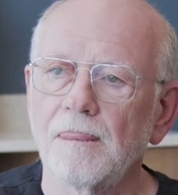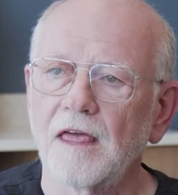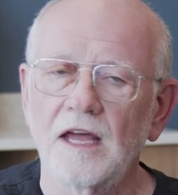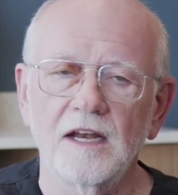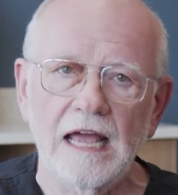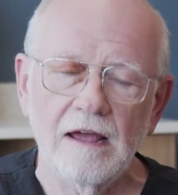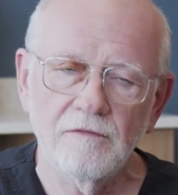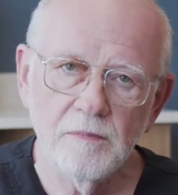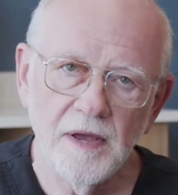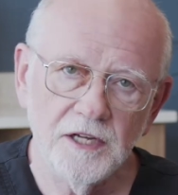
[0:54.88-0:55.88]
And
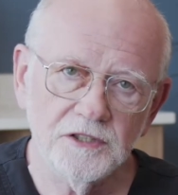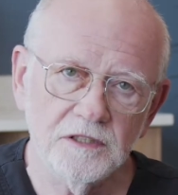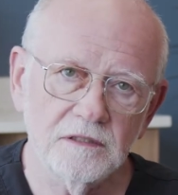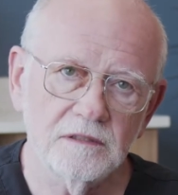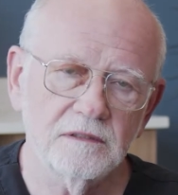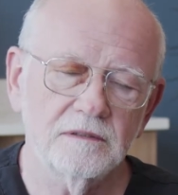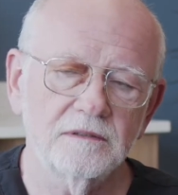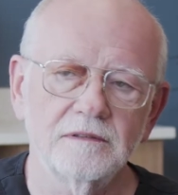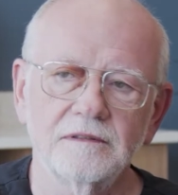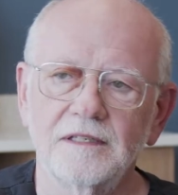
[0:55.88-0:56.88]
every patient
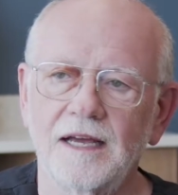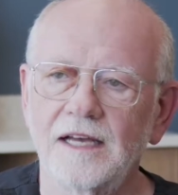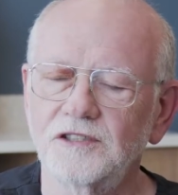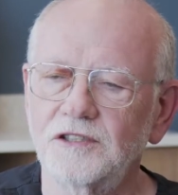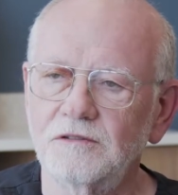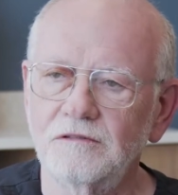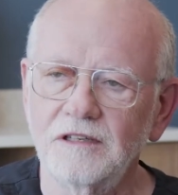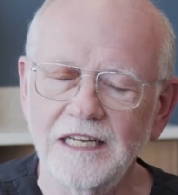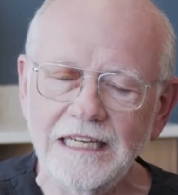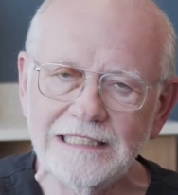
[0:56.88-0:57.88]
has a
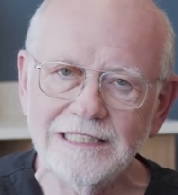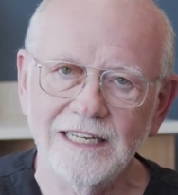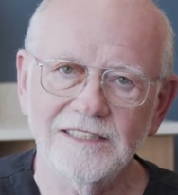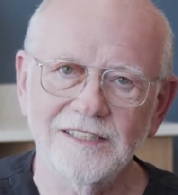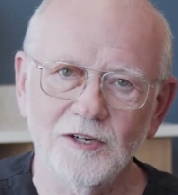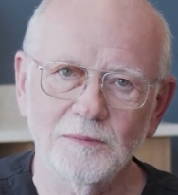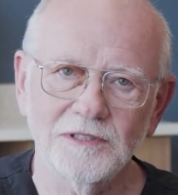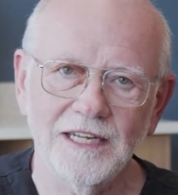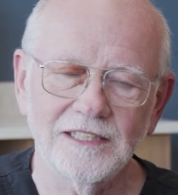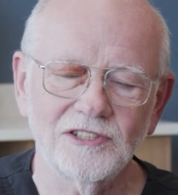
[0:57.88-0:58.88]
unique set of
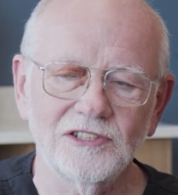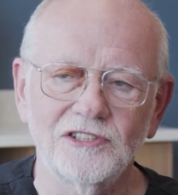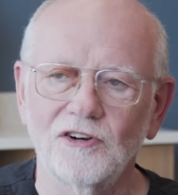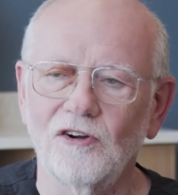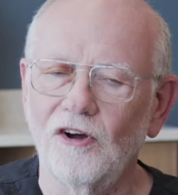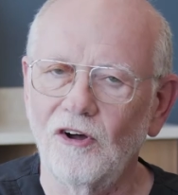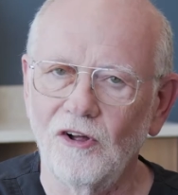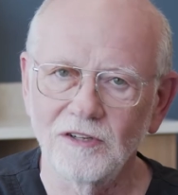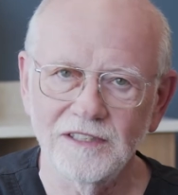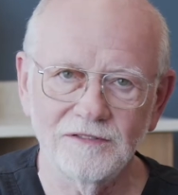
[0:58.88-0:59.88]
circumstances. They're
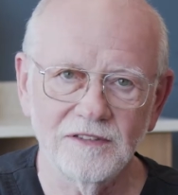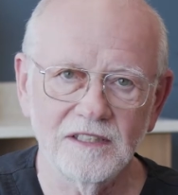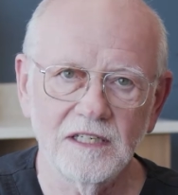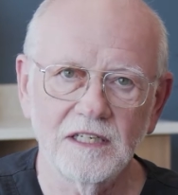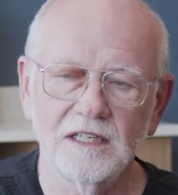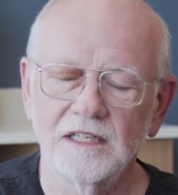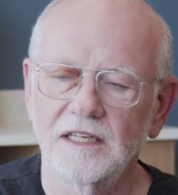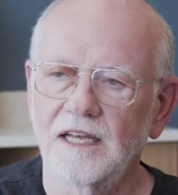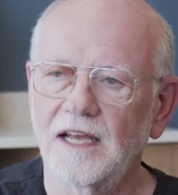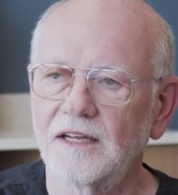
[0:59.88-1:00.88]
all different,
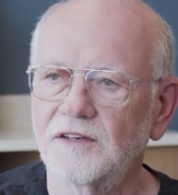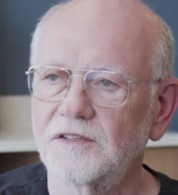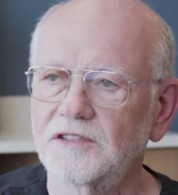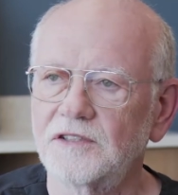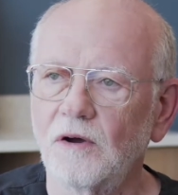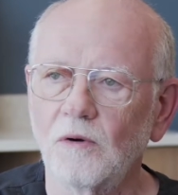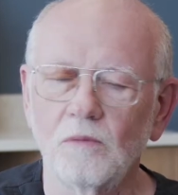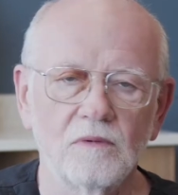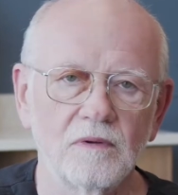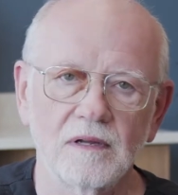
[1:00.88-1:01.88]
and there's
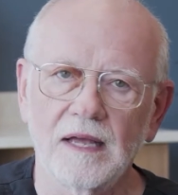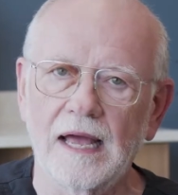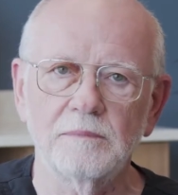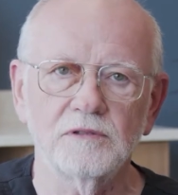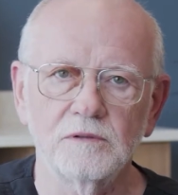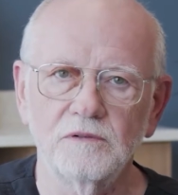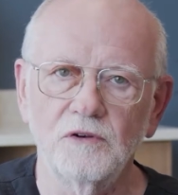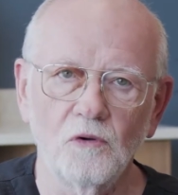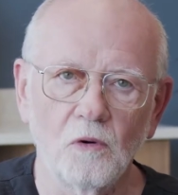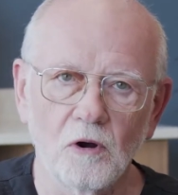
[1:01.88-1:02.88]
no absolute
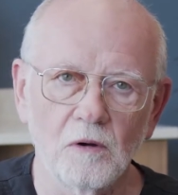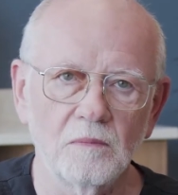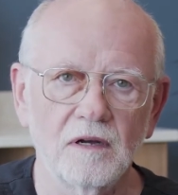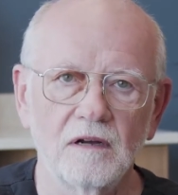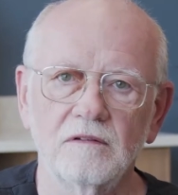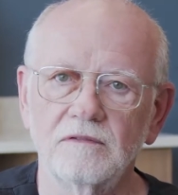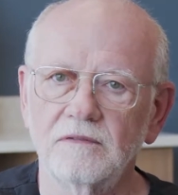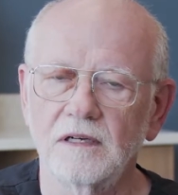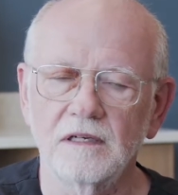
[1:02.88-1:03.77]
norm of